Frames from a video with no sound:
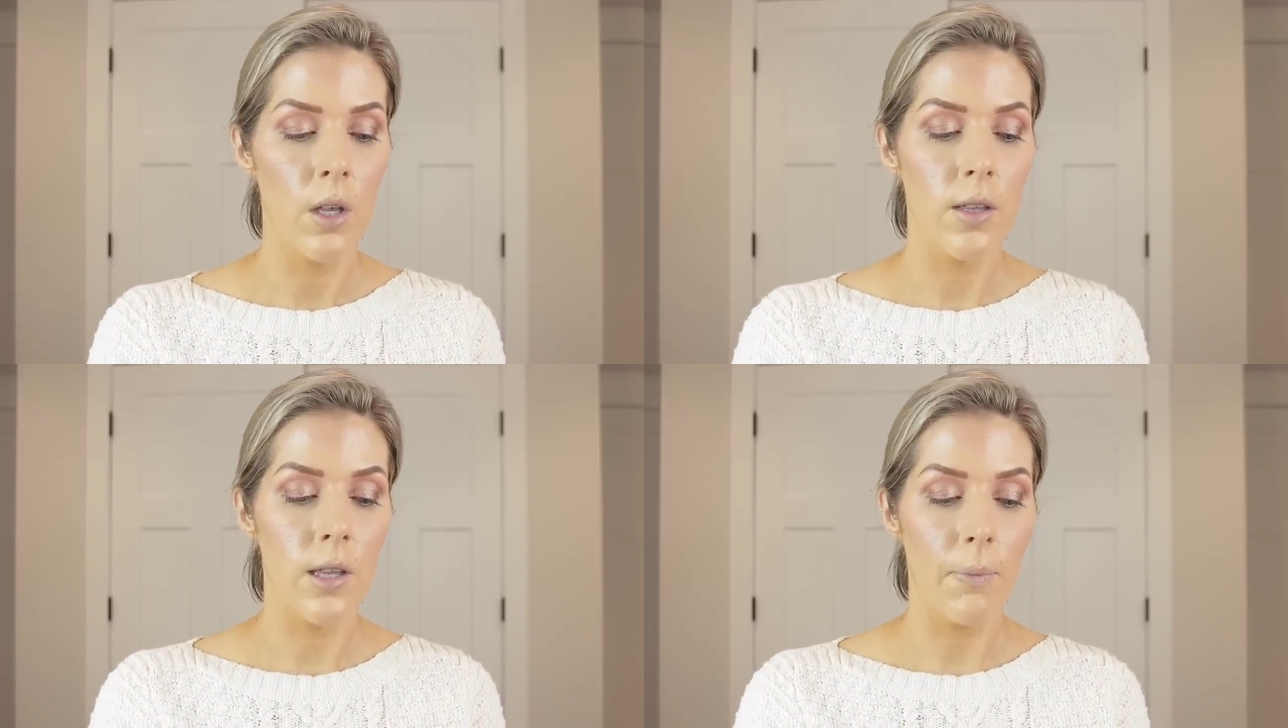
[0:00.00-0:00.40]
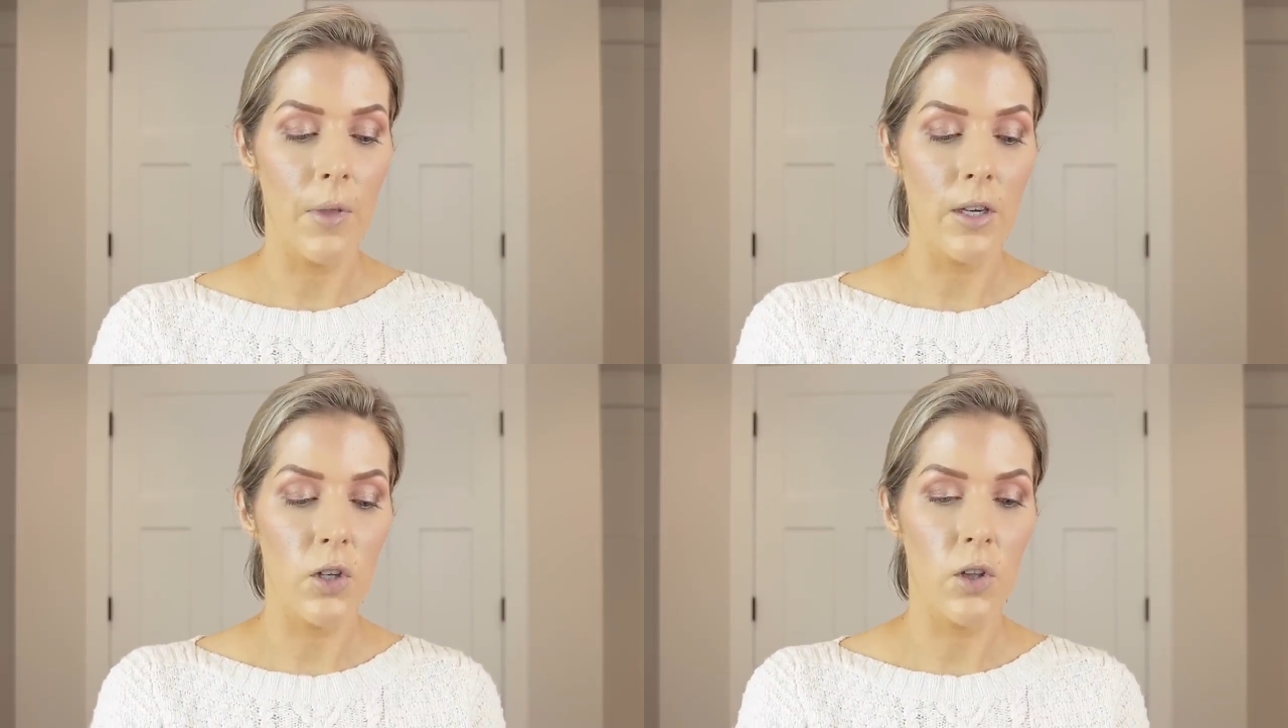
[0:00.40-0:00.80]

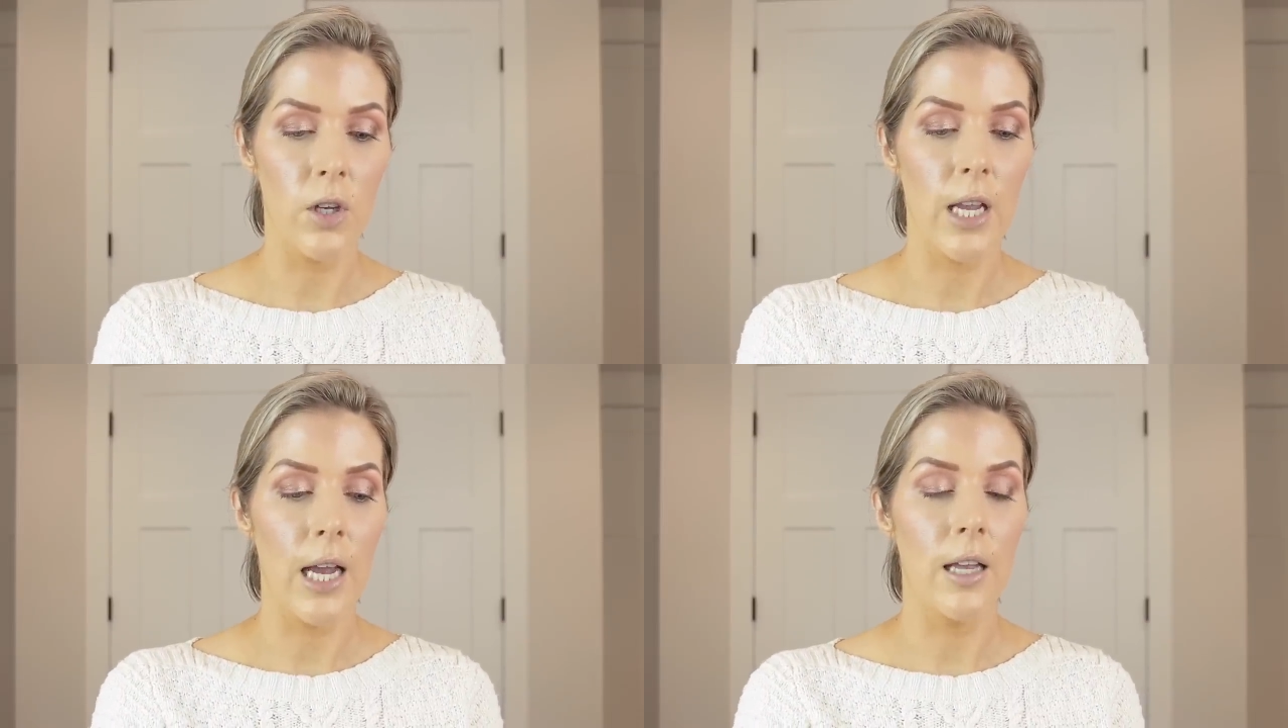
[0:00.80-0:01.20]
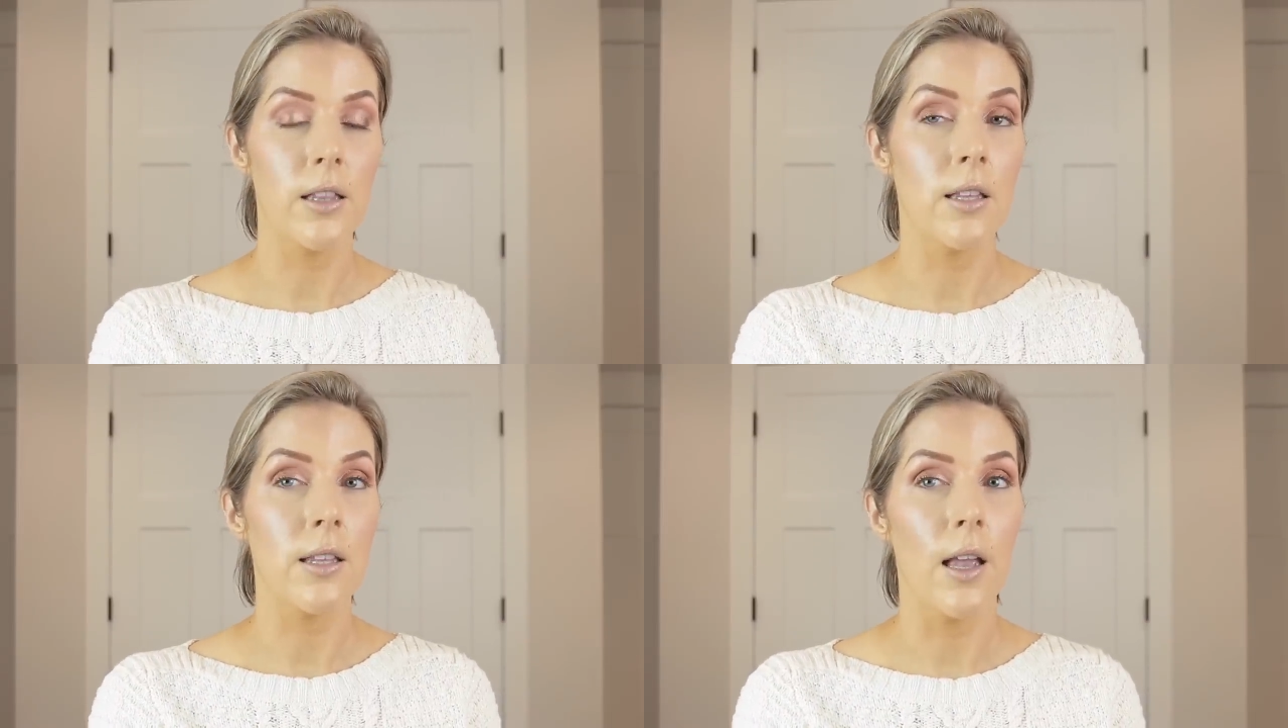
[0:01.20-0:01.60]
something to look at
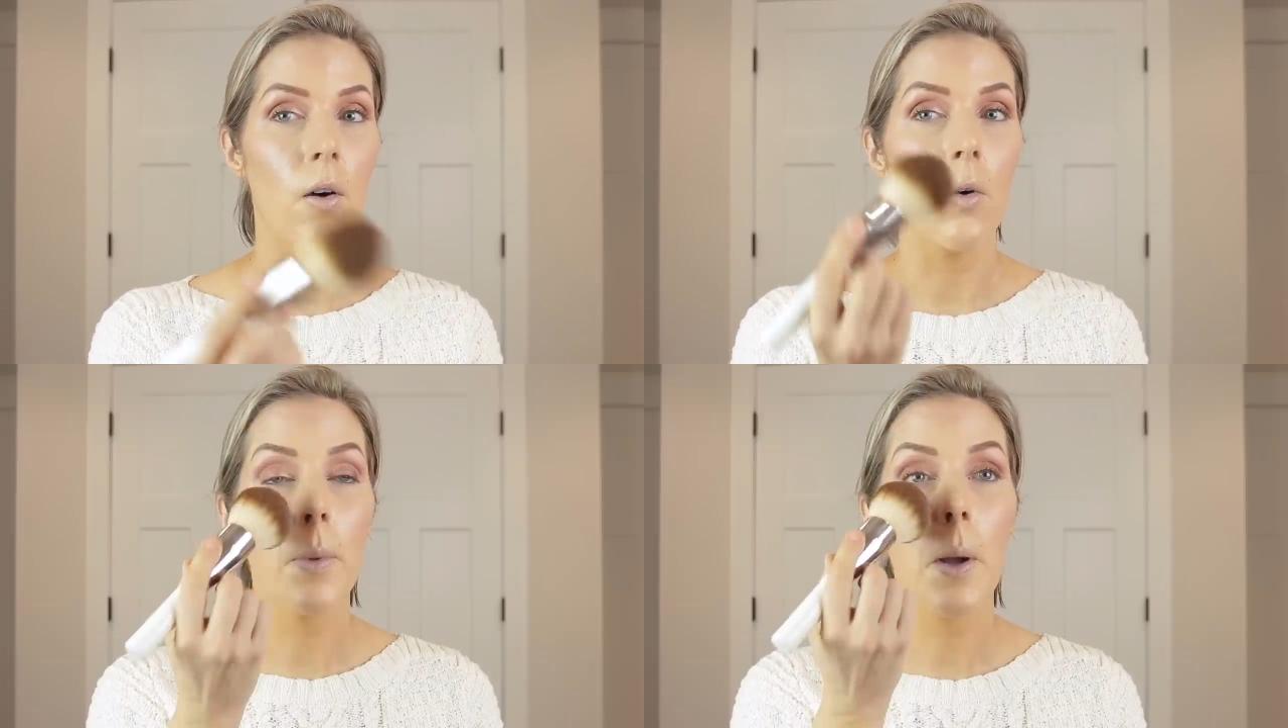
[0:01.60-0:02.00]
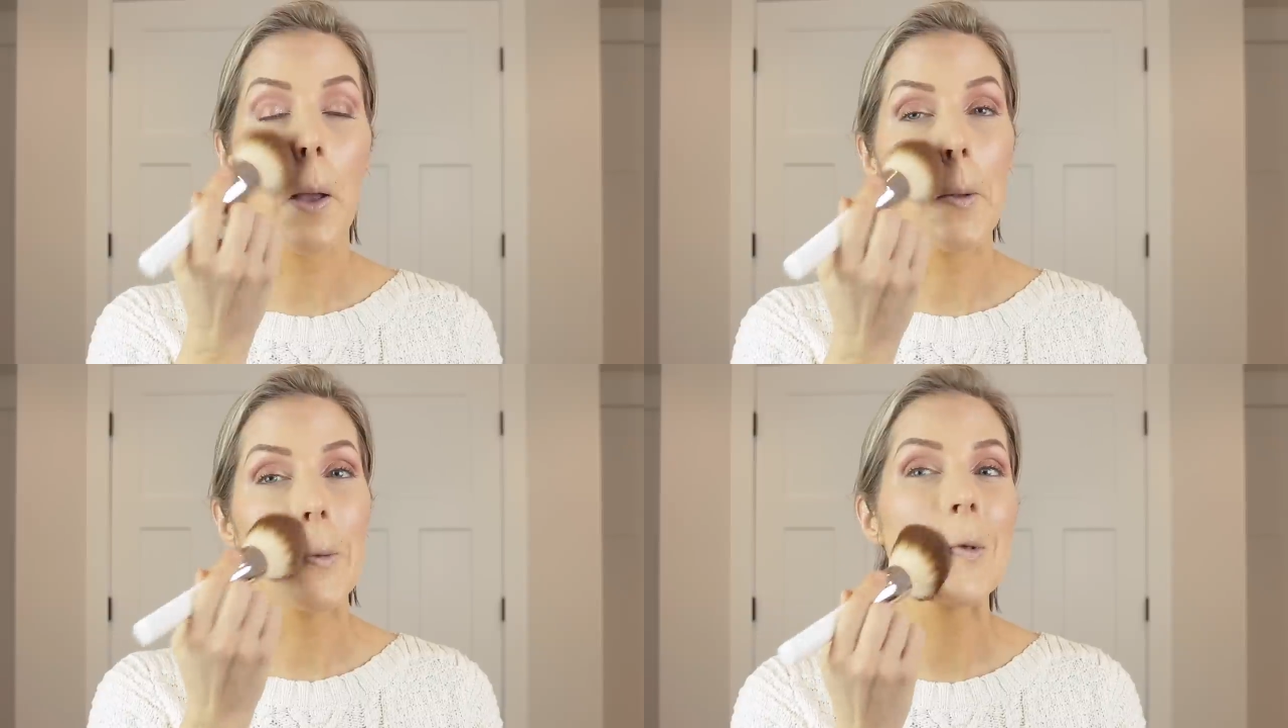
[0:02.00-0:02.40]
at the sale
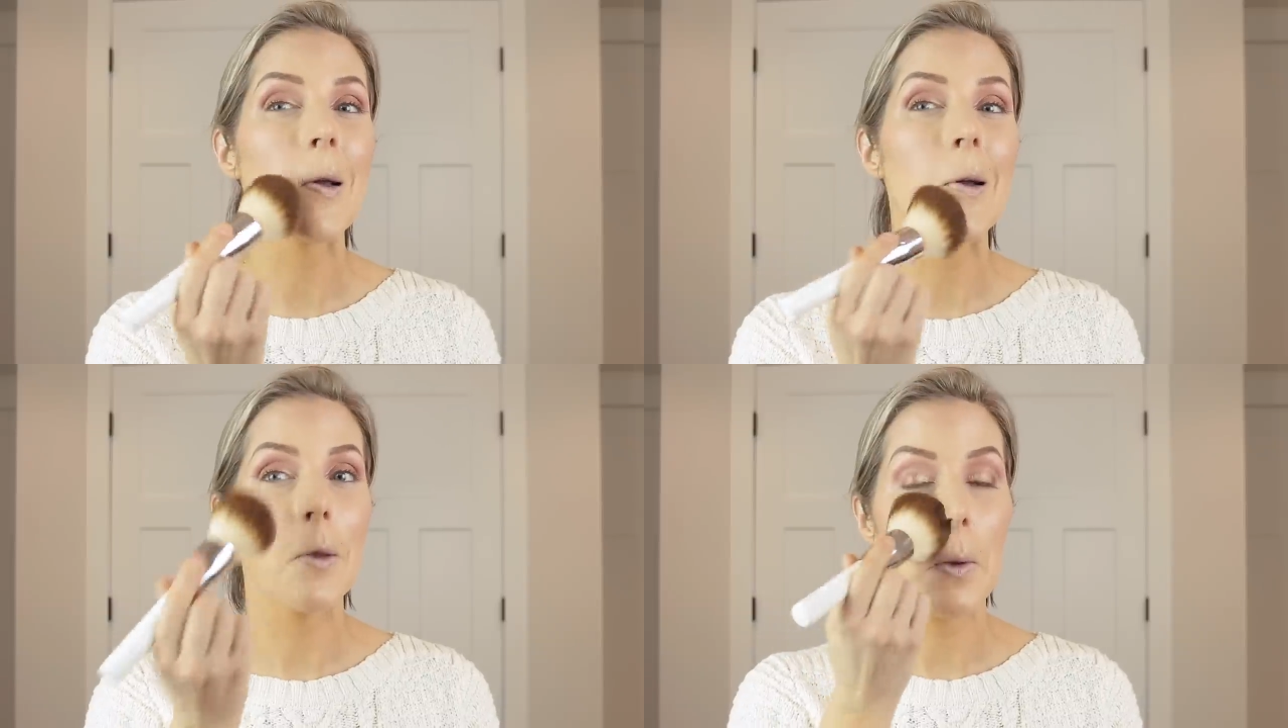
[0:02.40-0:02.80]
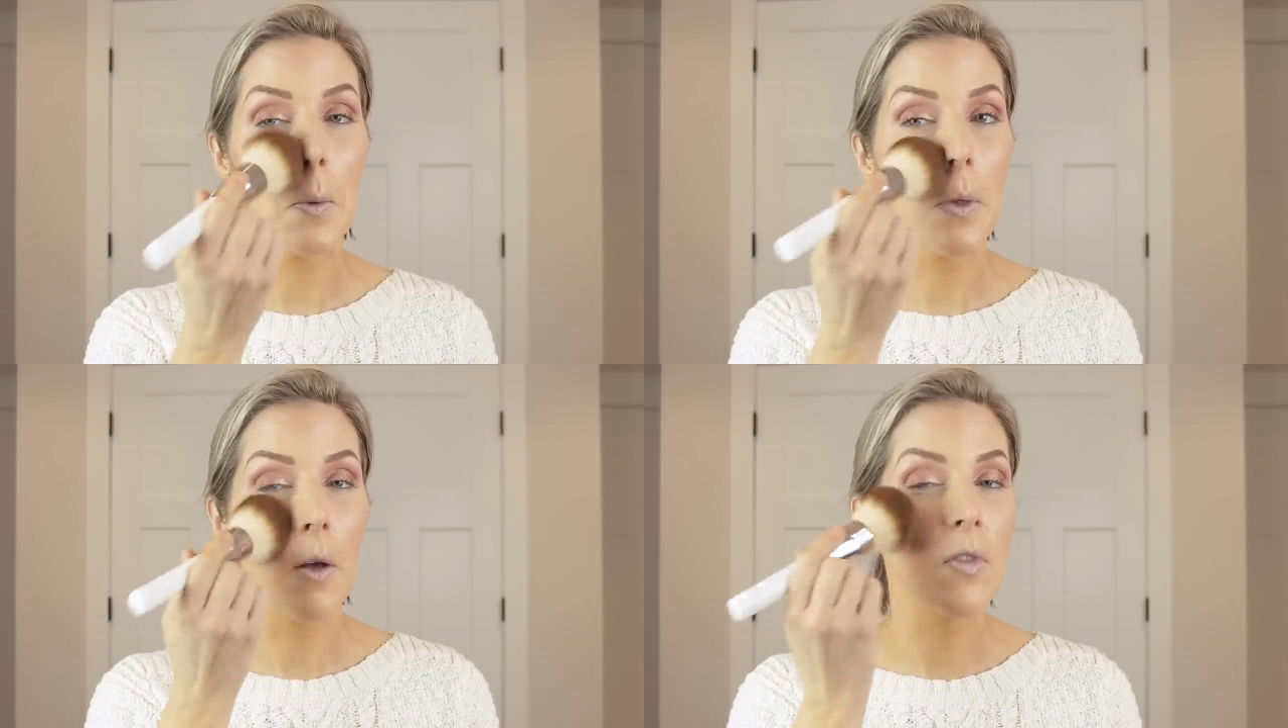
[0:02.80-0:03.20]
because I
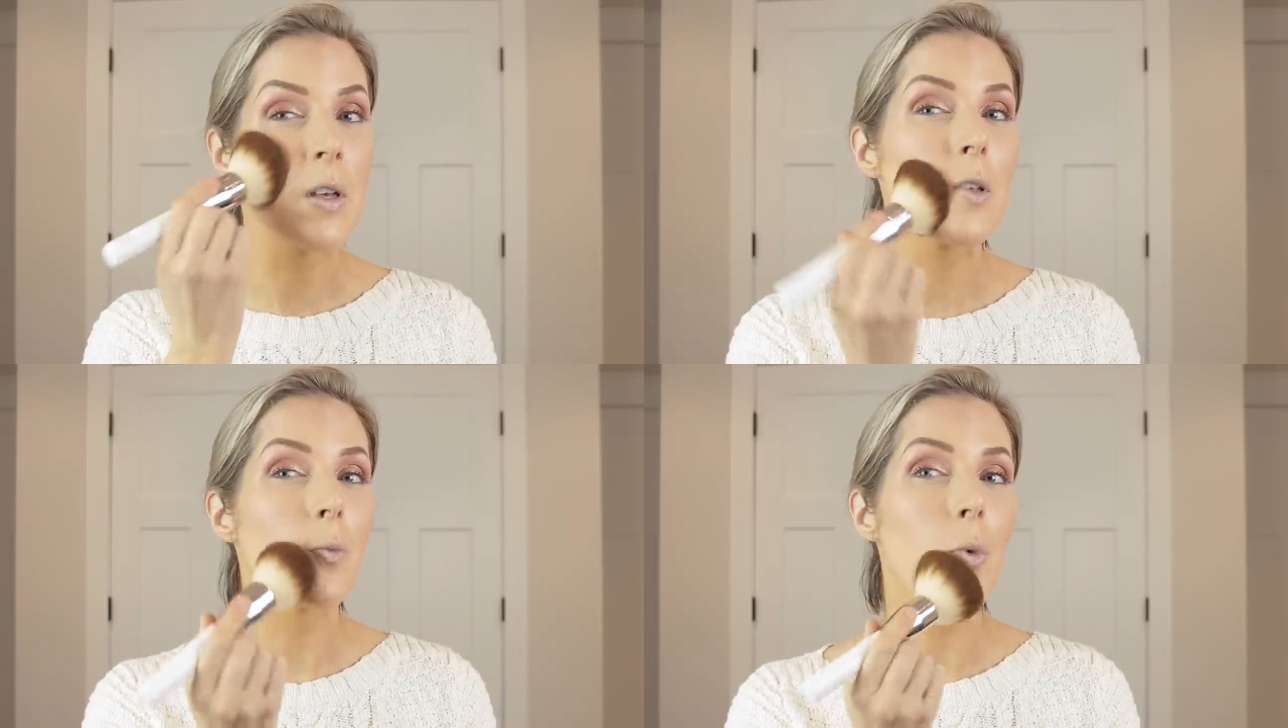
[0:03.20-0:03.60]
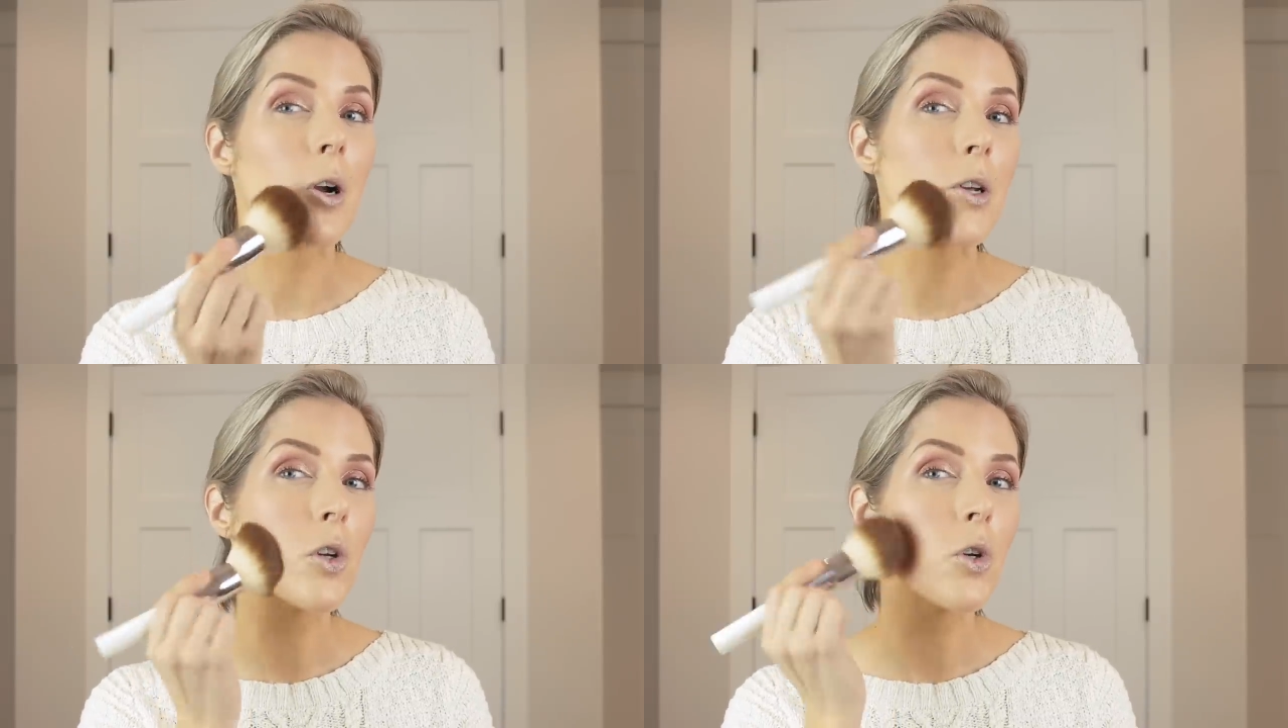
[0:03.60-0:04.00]
do love this
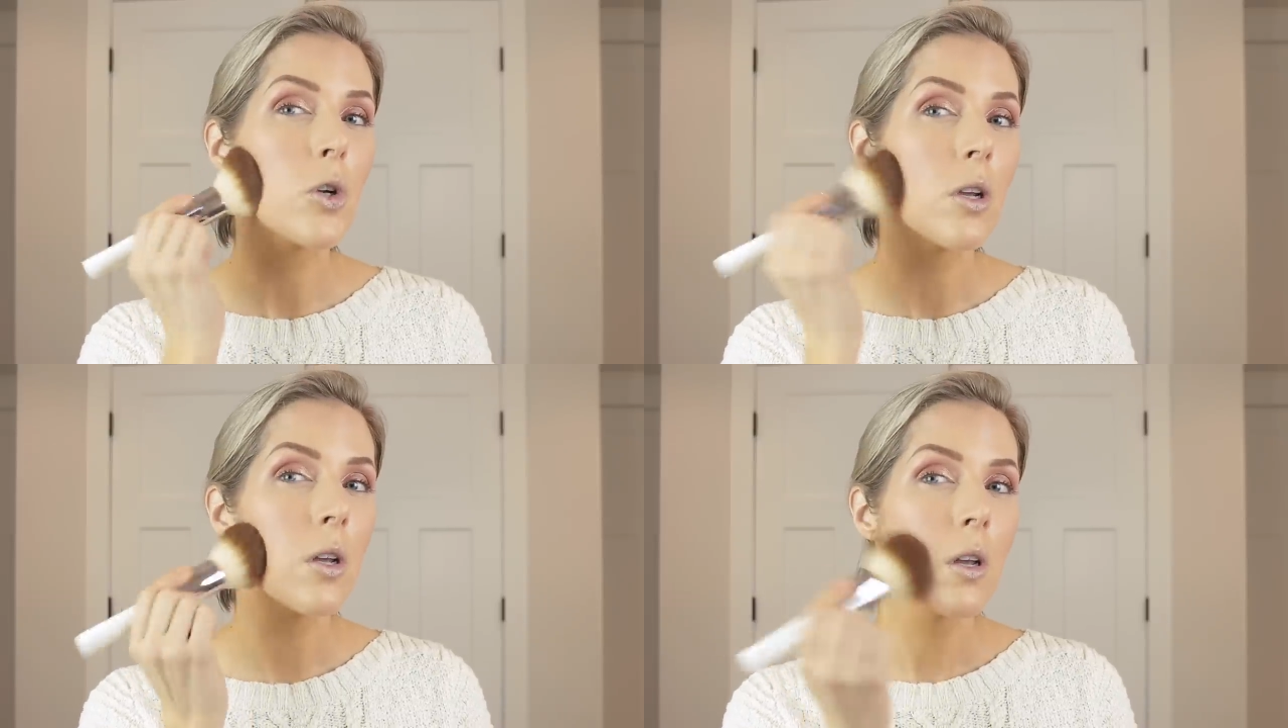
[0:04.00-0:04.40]
brush.